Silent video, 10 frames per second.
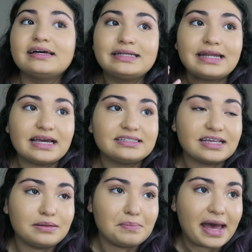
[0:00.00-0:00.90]
nice
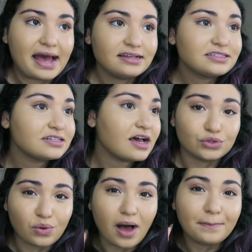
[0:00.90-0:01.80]
and matte.
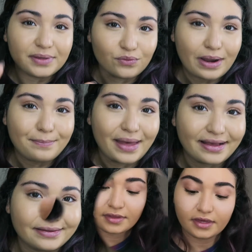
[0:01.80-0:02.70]
So I'll be right back.
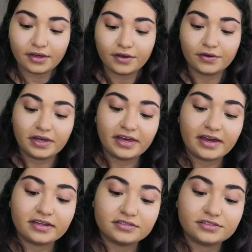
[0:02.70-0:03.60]
Okay
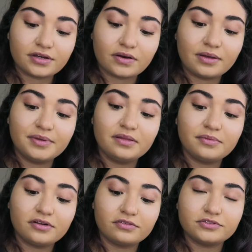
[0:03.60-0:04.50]
guys, so I'm in the
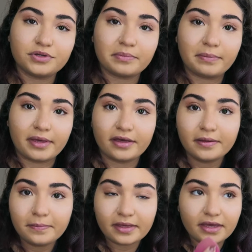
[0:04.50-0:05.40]
middle of doing my
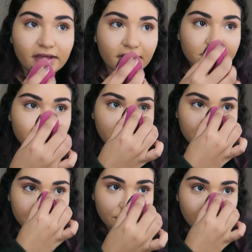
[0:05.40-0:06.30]
makeup and I just
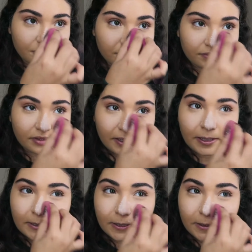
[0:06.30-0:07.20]
wanted to show you that
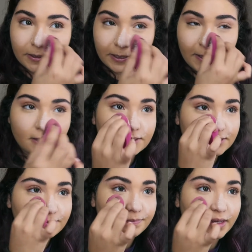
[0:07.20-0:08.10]
I literally
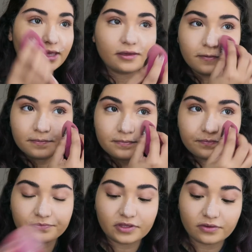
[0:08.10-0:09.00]
just bake
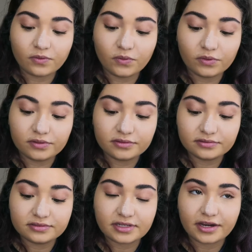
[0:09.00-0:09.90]
the whole
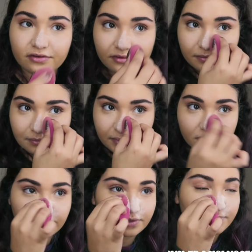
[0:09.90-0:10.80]
entire
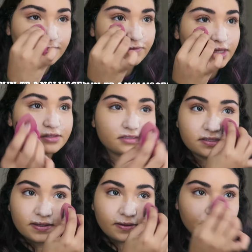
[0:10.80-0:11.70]
middle of my
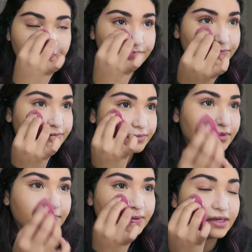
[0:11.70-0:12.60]
face
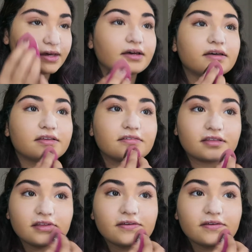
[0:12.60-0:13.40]
because